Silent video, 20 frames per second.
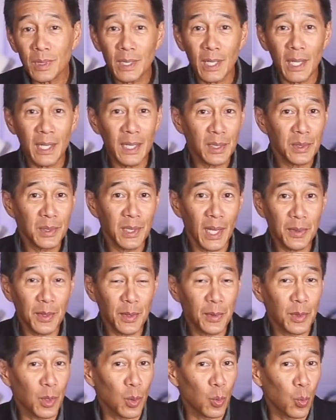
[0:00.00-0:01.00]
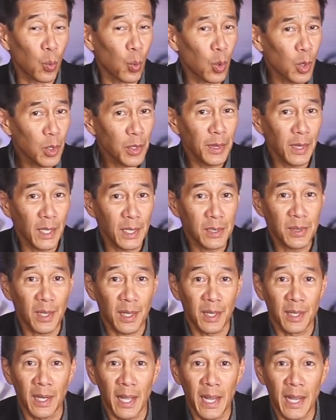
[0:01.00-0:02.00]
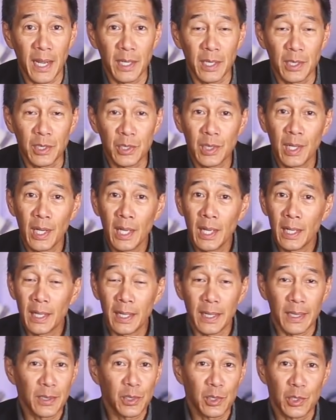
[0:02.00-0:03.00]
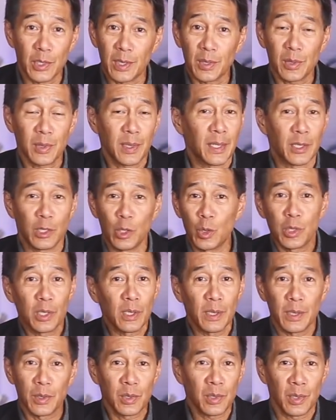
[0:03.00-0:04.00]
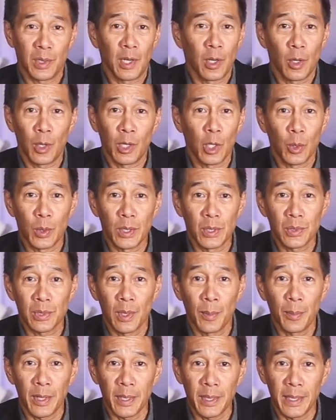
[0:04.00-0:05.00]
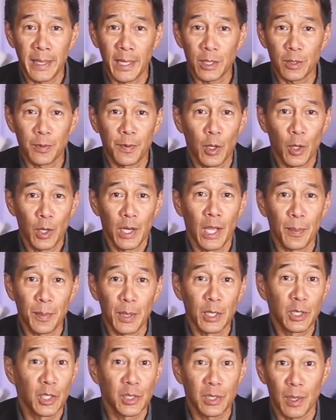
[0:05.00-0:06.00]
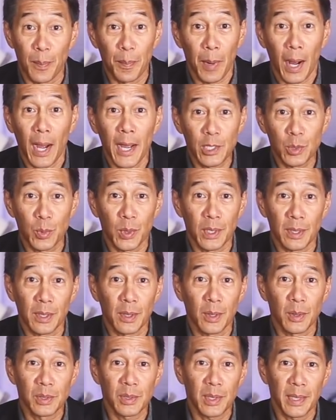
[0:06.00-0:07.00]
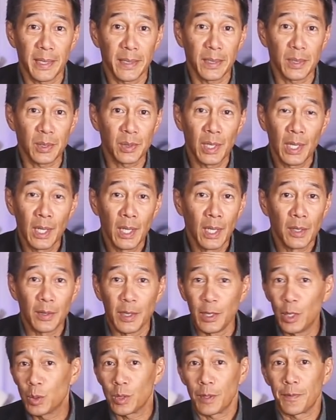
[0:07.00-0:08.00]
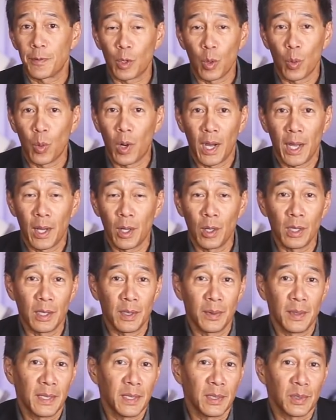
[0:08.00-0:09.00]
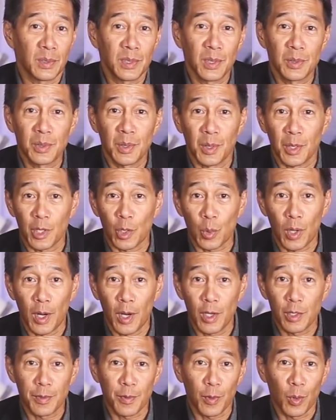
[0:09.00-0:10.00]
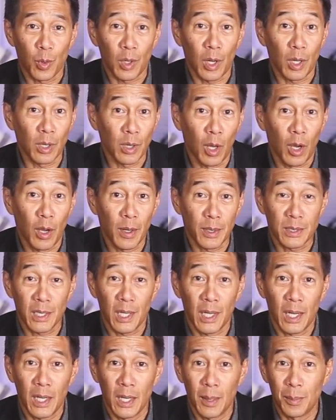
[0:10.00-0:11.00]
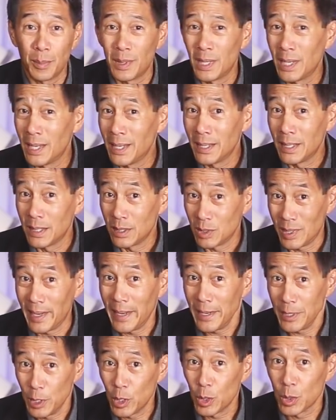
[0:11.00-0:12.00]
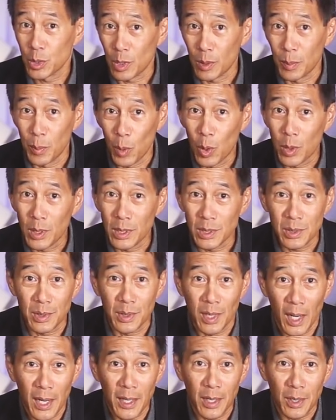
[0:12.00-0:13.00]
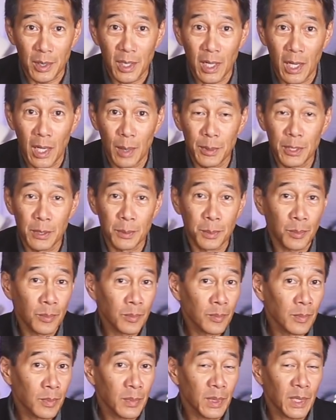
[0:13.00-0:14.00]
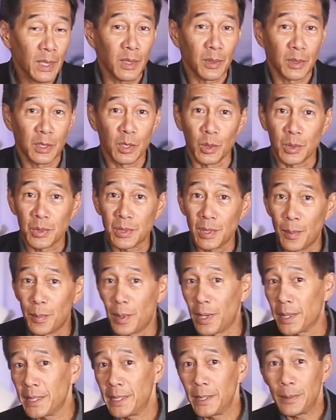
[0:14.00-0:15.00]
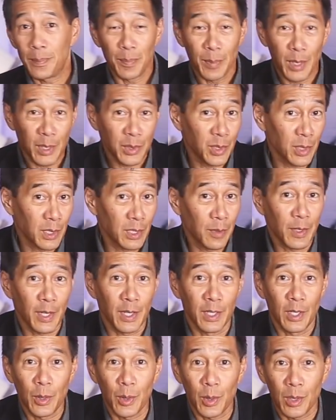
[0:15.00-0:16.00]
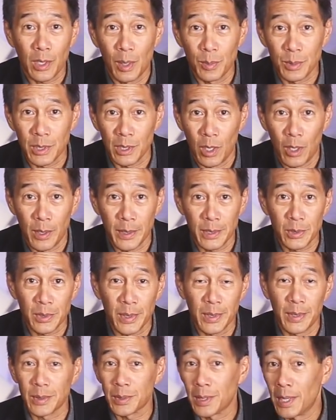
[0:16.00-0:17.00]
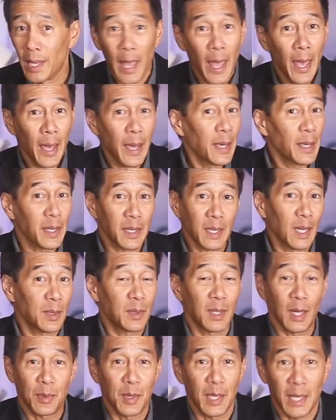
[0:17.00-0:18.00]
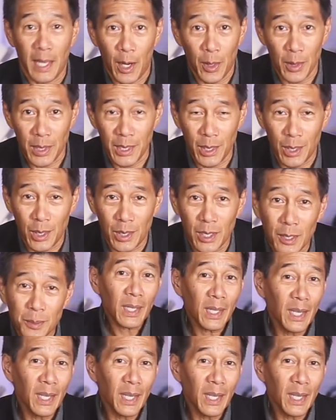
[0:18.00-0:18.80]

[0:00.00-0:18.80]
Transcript: And it's not that they're worth less than an eight inch, it's just that usually the scenario is somebody gets very ambitious and buys one of those things. They use it for a while and then it sits in the garage for a long time. 10 years or more is not uncommon until somebody, a significant other, comes along and says, get that thing out of here.